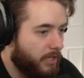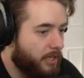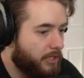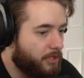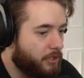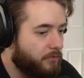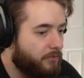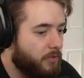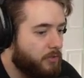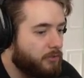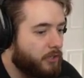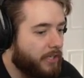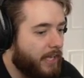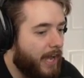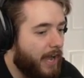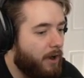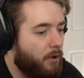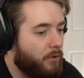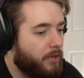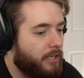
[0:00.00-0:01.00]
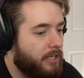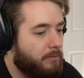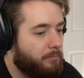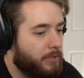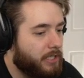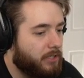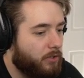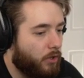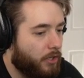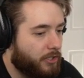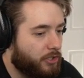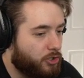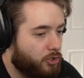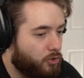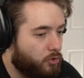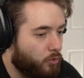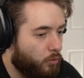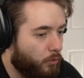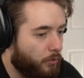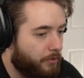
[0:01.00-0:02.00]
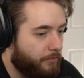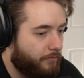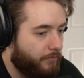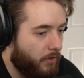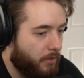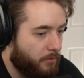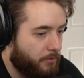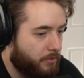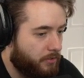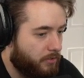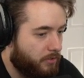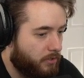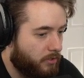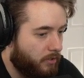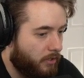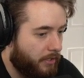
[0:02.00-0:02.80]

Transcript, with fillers: It just feels like how can it be like story focused,